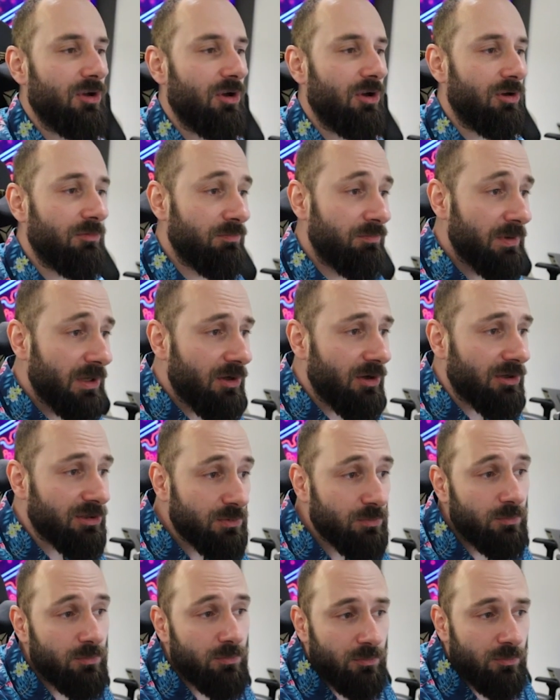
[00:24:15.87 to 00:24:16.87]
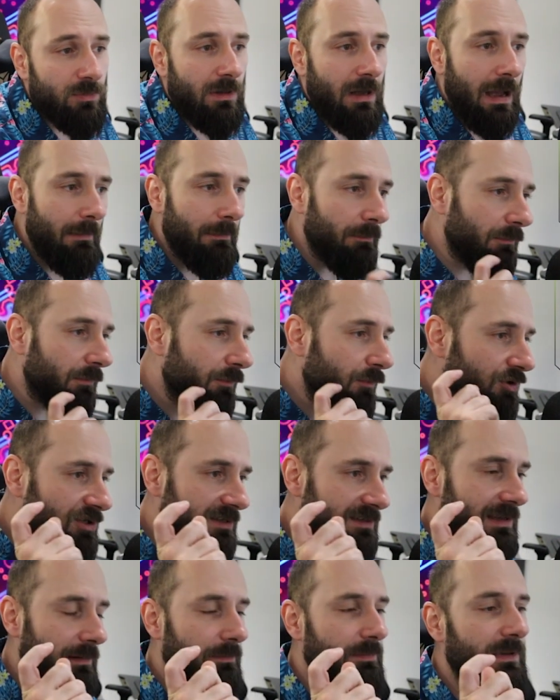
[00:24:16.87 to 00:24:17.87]
because we
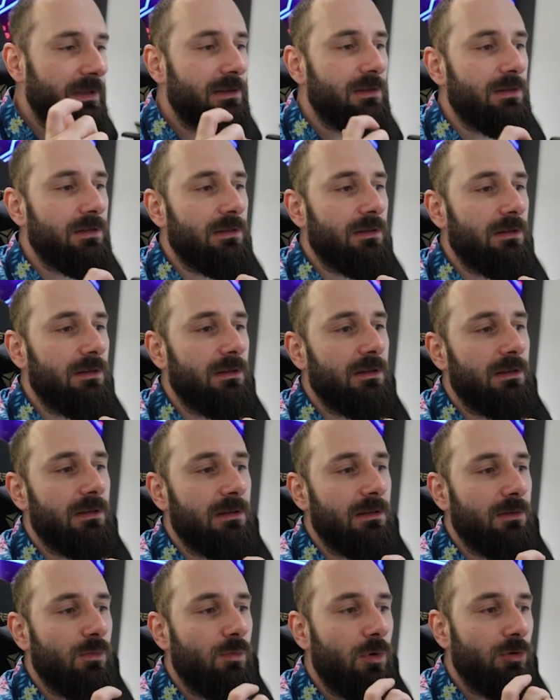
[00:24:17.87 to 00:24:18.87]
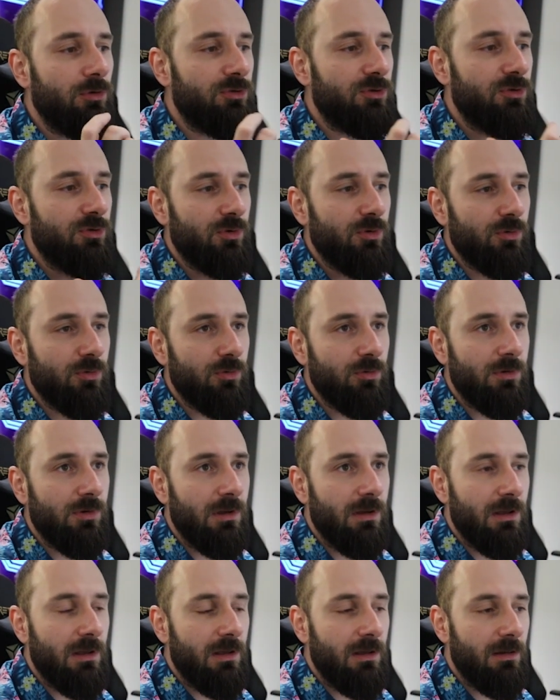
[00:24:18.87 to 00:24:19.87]
just a bit want to
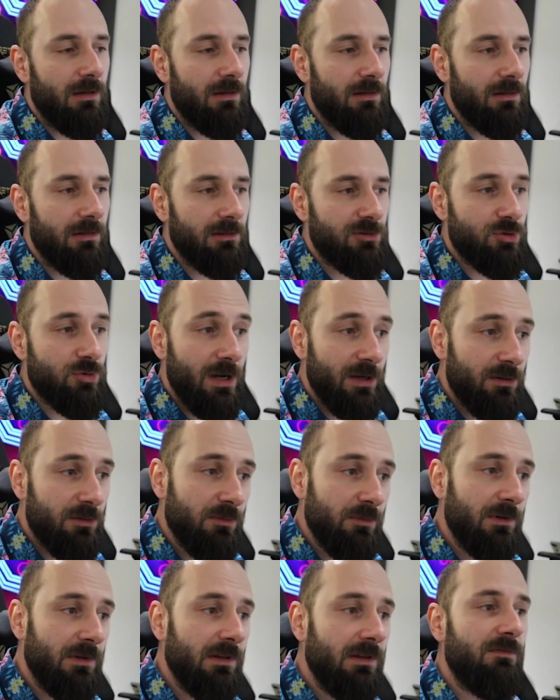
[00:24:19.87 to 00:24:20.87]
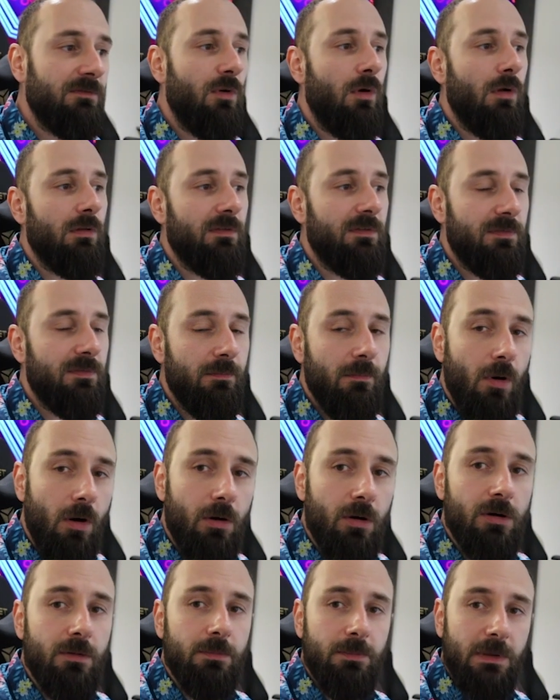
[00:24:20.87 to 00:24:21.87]
try to involve
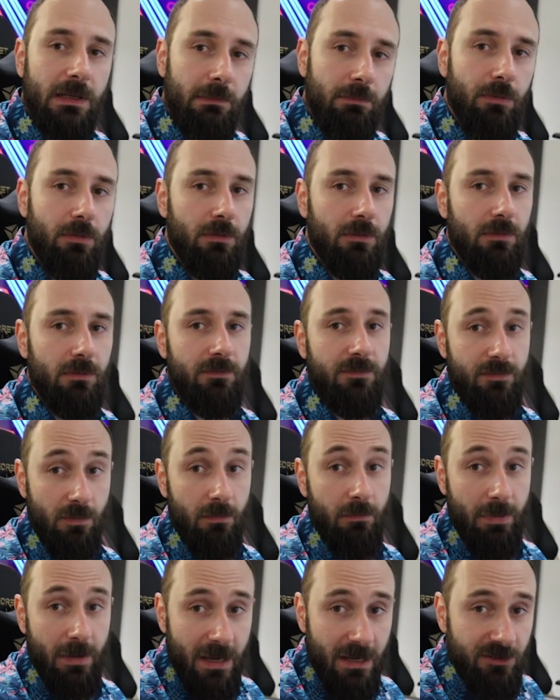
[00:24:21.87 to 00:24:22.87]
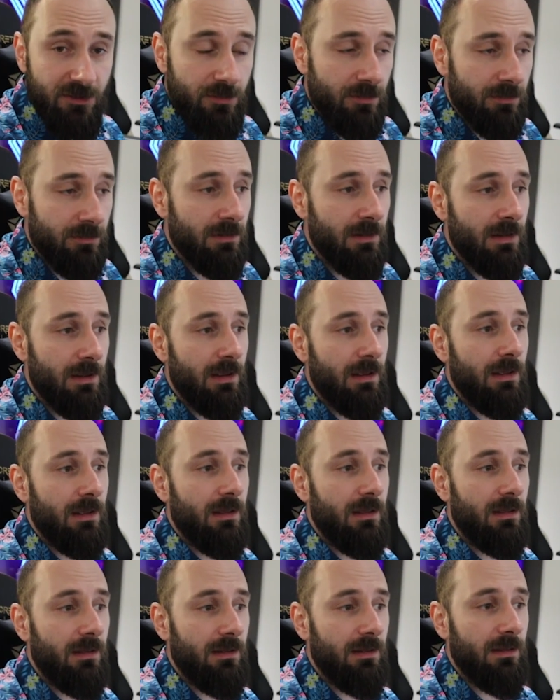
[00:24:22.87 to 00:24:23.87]
more people from Patreon
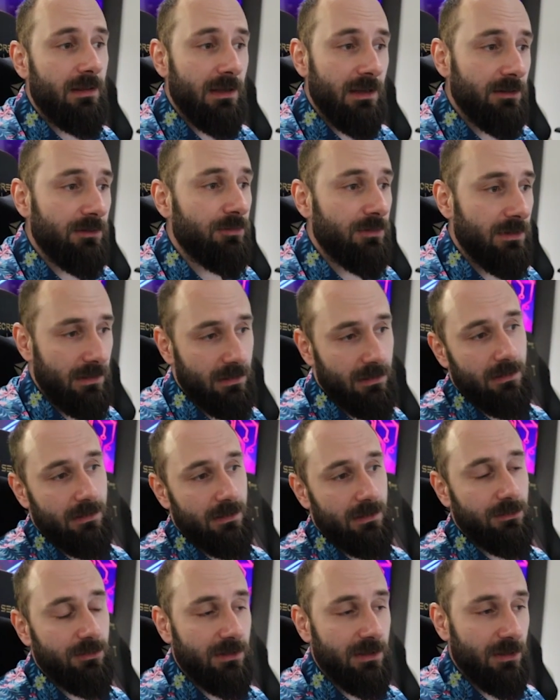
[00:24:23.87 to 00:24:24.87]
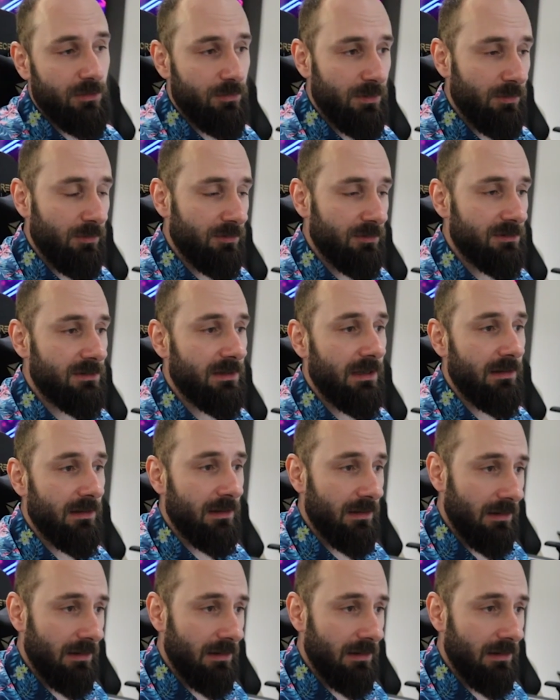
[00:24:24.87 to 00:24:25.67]
into the GridWars, and